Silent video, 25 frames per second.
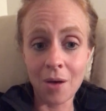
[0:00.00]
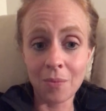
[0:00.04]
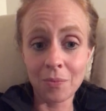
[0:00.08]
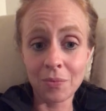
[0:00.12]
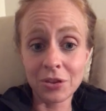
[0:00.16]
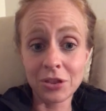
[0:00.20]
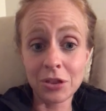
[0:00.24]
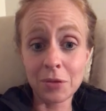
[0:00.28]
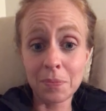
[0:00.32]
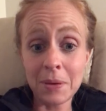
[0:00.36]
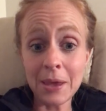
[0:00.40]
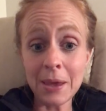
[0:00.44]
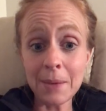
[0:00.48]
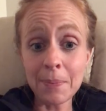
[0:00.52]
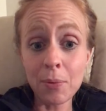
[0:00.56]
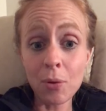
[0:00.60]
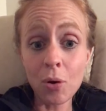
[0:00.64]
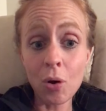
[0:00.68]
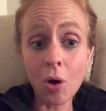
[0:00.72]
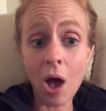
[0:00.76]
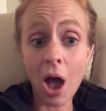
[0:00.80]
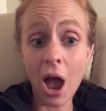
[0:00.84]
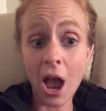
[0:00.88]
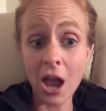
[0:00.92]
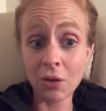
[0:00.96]
with the
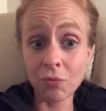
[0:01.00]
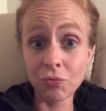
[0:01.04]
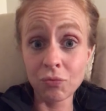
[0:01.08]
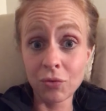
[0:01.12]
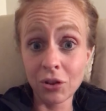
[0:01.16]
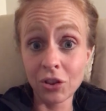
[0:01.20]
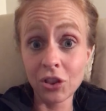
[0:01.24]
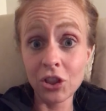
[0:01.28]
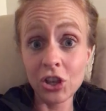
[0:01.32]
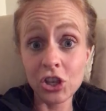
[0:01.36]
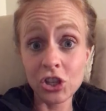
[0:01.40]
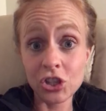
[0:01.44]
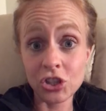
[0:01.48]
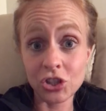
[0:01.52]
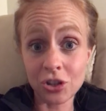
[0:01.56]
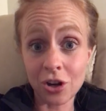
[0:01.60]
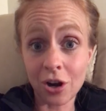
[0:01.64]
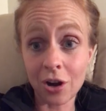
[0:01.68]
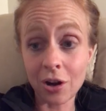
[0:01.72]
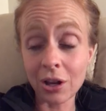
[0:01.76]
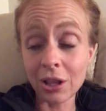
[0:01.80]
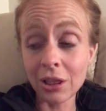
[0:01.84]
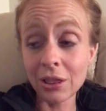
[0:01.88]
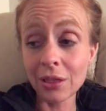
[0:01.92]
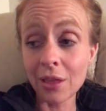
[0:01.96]
people. I really
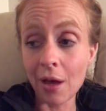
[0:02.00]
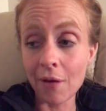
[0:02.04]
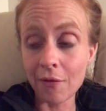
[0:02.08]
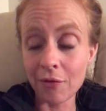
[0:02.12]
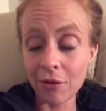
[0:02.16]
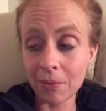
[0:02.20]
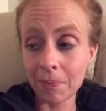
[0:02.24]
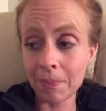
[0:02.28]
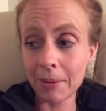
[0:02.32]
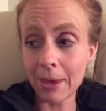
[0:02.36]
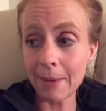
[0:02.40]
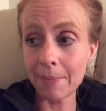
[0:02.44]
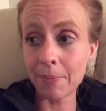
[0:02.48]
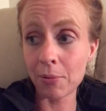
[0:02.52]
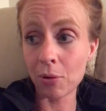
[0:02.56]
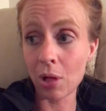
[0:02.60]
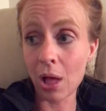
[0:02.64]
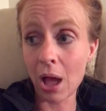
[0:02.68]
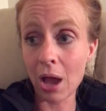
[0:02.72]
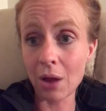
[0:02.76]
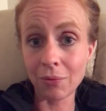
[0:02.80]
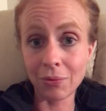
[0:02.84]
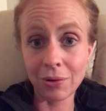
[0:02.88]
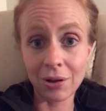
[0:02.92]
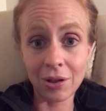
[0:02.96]
started loving people.
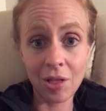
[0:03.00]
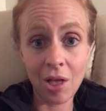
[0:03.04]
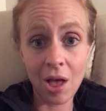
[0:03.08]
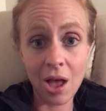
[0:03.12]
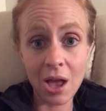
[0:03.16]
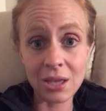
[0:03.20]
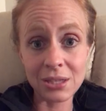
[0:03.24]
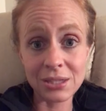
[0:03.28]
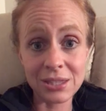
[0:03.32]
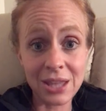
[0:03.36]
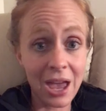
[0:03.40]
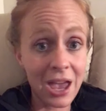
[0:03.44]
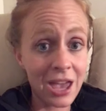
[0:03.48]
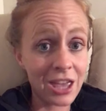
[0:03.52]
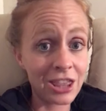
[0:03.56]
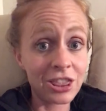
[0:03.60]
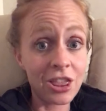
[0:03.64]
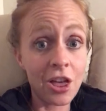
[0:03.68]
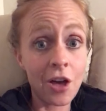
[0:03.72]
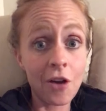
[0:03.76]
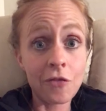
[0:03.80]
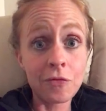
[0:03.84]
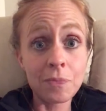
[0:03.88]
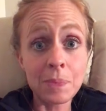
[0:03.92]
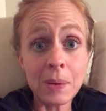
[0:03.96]
I realized I had
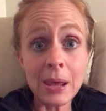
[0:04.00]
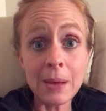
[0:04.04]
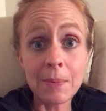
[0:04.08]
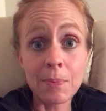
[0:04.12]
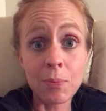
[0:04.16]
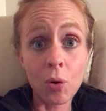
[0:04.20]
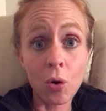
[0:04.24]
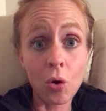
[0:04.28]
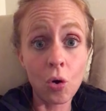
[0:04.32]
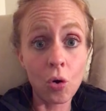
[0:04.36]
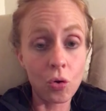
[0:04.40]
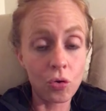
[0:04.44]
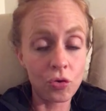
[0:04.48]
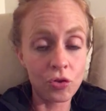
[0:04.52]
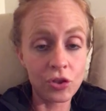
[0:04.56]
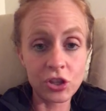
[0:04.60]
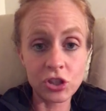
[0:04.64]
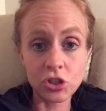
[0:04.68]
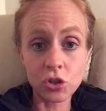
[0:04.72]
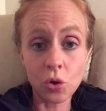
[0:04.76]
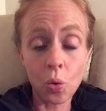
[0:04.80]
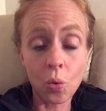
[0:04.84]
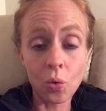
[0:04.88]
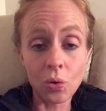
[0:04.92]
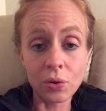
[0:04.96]
loved people
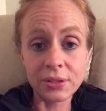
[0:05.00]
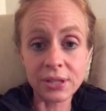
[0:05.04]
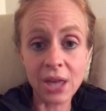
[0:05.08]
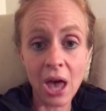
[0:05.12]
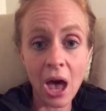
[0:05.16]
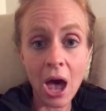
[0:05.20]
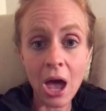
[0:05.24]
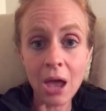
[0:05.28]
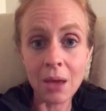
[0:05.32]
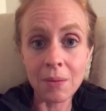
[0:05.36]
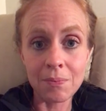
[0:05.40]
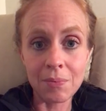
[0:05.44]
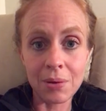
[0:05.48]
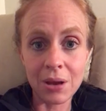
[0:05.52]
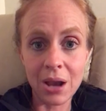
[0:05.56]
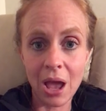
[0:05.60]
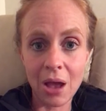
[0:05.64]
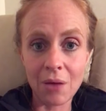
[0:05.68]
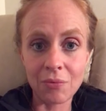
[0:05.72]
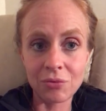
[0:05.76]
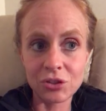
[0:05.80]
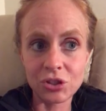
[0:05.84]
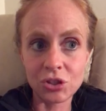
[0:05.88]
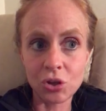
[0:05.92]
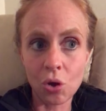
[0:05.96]
this whole time, but
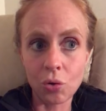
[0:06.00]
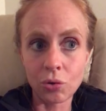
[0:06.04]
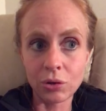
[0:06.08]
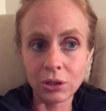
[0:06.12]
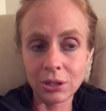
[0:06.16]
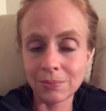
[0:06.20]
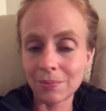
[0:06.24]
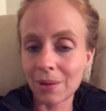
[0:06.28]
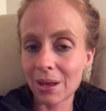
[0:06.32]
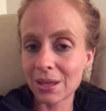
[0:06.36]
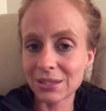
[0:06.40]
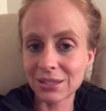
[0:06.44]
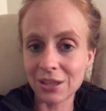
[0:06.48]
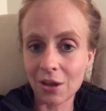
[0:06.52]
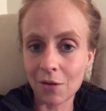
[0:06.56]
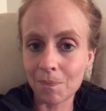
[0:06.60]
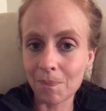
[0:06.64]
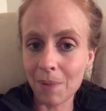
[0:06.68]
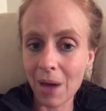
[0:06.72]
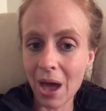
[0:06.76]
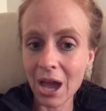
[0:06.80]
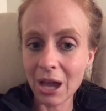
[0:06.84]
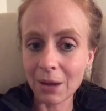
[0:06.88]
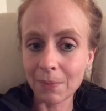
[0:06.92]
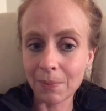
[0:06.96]
I was holding myself
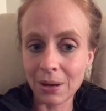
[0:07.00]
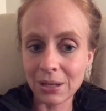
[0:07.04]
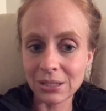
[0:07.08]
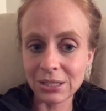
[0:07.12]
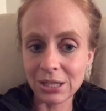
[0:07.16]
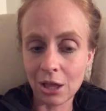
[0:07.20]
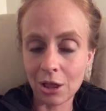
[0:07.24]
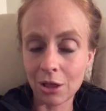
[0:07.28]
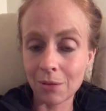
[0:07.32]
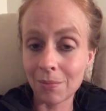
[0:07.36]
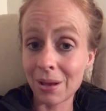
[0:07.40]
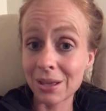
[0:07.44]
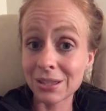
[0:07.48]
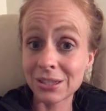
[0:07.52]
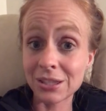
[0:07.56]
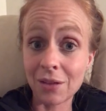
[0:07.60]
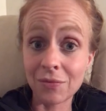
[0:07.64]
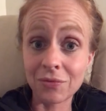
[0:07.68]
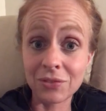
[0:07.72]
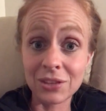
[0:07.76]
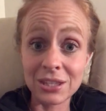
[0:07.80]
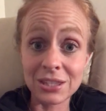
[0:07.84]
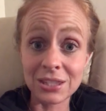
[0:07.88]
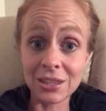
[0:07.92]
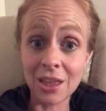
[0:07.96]
back by telling
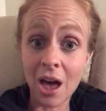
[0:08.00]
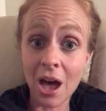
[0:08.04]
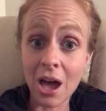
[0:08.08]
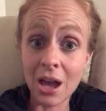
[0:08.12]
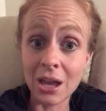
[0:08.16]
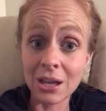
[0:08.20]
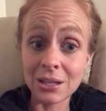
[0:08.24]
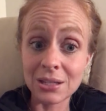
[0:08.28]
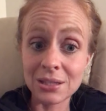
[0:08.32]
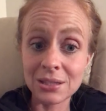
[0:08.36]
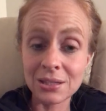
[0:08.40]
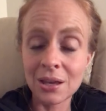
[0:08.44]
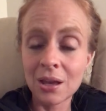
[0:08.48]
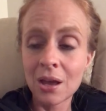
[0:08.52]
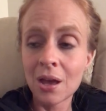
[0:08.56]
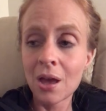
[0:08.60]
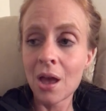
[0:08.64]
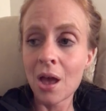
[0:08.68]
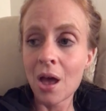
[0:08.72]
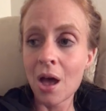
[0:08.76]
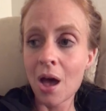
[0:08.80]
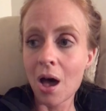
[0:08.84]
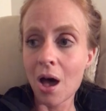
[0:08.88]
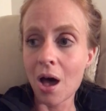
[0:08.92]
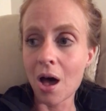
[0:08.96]
myself these lies.
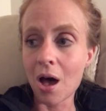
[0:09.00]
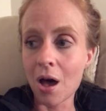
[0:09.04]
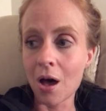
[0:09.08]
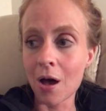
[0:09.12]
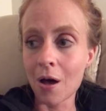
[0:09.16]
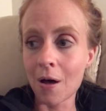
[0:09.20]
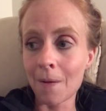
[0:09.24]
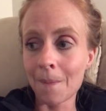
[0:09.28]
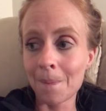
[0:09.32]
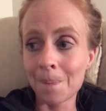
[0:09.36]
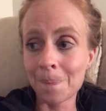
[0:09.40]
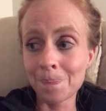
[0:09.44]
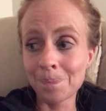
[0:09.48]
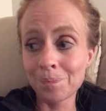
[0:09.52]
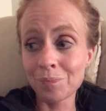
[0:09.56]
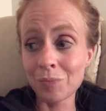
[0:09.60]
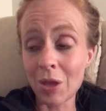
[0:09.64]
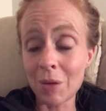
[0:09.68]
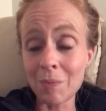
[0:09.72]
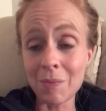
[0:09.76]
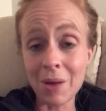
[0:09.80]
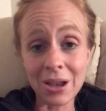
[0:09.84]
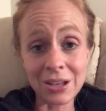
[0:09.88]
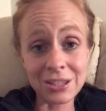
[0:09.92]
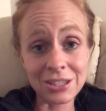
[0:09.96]

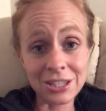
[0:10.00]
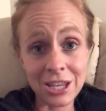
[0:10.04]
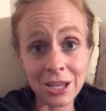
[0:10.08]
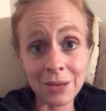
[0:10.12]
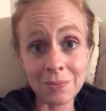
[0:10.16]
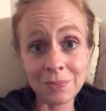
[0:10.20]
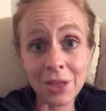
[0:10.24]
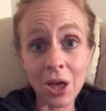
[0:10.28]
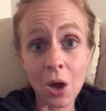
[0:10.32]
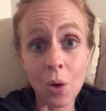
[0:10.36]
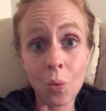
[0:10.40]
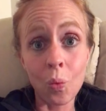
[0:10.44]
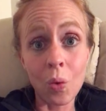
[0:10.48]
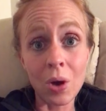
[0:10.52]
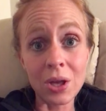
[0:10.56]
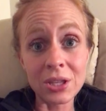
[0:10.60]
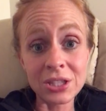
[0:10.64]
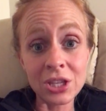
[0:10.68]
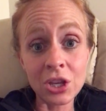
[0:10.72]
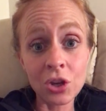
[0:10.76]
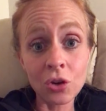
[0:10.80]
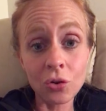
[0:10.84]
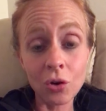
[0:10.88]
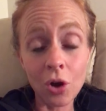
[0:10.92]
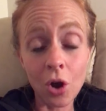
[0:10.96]
My team that
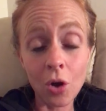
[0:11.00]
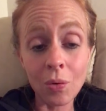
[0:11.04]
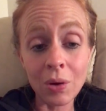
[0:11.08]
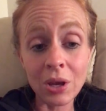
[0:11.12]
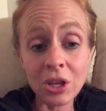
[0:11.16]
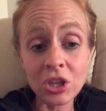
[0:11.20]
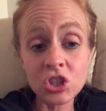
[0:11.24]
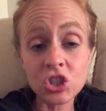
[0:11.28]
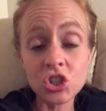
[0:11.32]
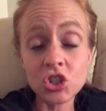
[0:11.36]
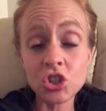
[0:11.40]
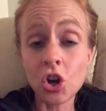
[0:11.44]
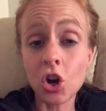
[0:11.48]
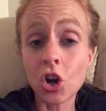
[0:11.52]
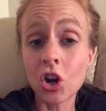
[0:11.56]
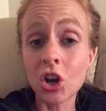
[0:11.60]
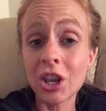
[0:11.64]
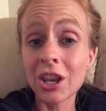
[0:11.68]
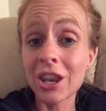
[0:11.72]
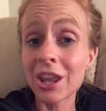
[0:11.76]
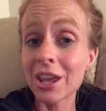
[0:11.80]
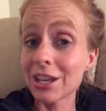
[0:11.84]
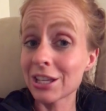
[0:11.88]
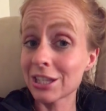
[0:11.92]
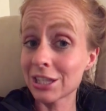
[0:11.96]
wasn't growing
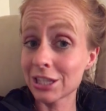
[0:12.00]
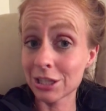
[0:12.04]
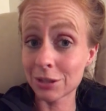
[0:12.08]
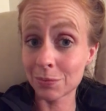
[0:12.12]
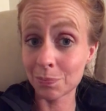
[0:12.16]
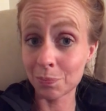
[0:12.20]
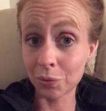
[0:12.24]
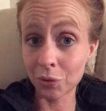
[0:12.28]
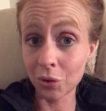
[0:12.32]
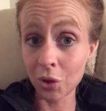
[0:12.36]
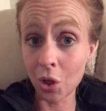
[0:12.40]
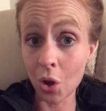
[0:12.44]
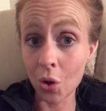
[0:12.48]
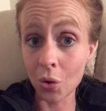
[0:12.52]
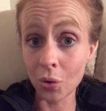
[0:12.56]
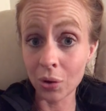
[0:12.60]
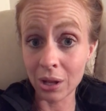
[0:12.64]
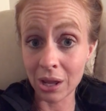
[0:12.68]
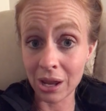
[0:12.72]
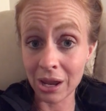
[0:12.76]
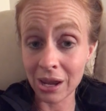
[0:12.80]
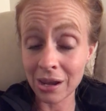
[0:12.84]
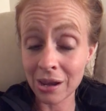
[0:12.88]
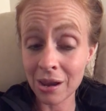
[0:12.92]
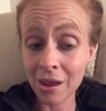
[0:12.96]
started
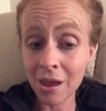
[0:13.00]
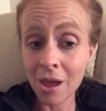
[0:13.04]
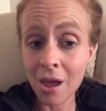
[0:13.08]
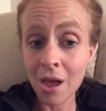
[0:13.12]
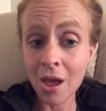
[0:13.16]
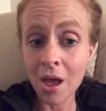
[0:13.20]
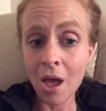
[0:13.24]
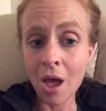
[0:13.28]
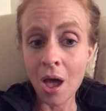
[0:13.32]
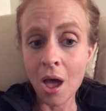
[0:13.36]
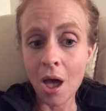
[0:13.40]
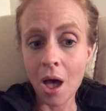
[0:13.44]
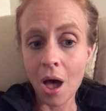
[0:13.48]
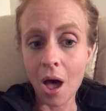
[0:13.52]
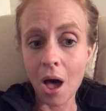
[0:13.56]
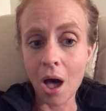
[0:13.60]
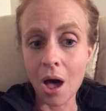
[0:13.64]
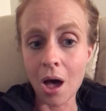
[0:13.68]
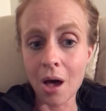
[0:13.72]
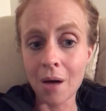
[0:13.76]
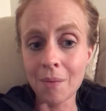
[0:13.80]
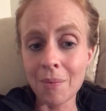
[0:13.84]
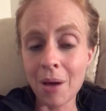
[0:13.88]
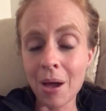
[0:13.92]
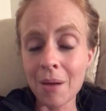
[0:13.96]
exploding.
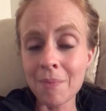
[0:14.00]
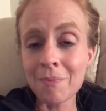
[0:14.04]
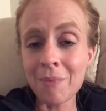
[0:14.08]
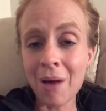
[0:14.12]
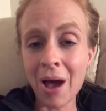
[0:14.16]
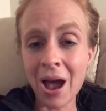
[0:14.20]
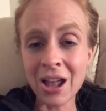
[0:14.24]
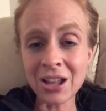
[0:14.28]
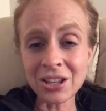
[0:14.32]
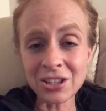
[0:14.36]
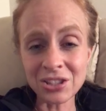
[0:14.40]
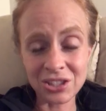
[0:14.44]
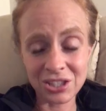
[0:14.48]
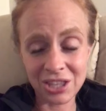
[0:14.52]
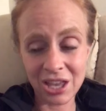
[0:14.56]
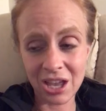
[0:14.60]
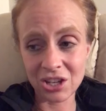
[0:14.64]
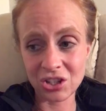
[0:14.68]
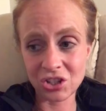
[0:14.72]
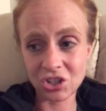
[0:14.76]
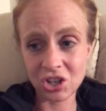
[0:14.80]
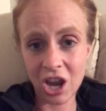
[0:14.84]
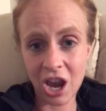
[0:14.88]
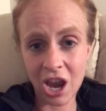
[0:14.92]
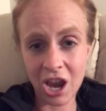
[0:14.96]
My
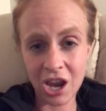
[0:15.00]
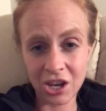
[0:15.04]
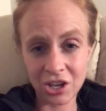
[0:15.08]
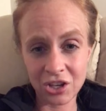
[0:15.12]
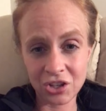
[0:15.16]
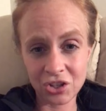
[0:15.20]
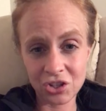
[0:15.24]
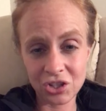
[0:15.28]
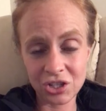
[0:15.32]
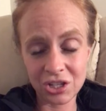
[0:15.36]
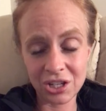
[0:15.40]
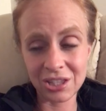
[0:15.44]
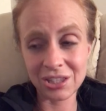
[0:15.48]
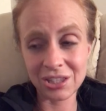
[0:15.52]
mindset changed.